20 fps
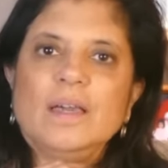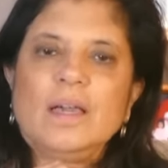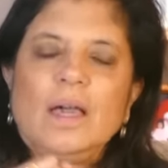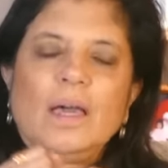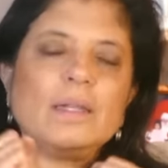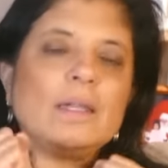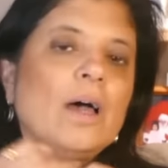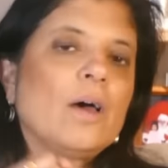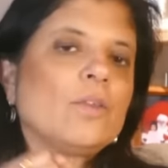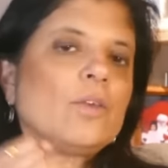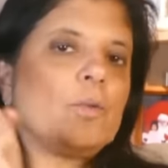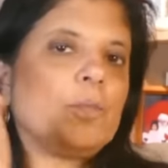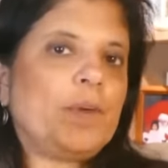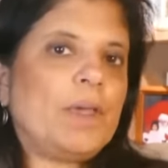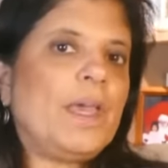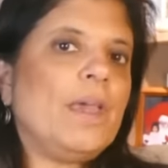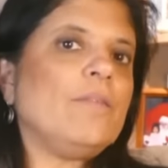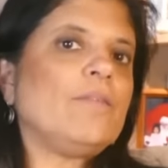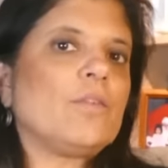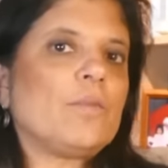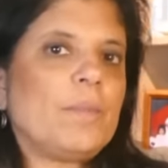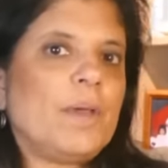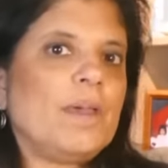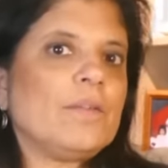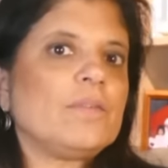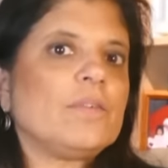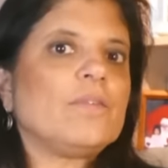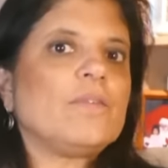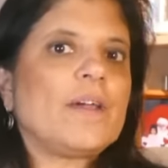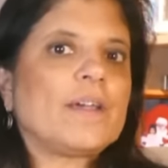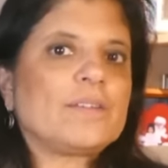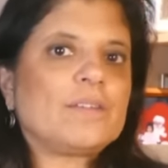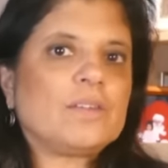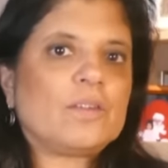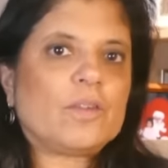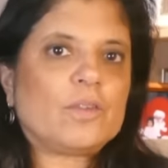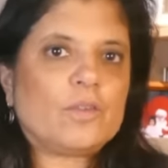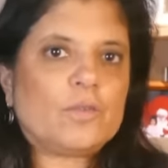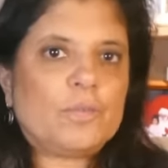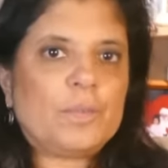and how their behavior may have affected
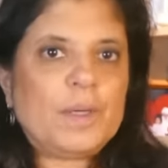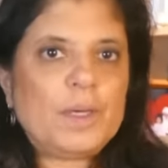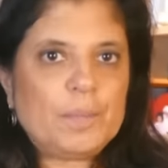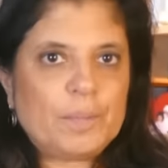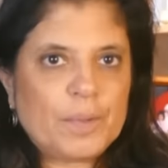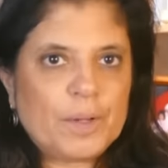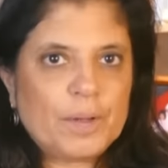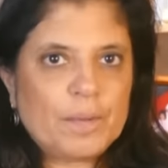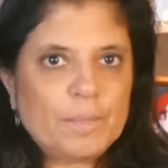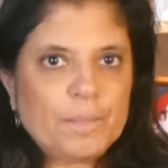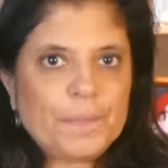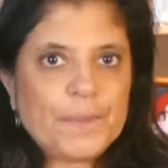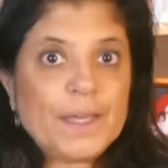other people.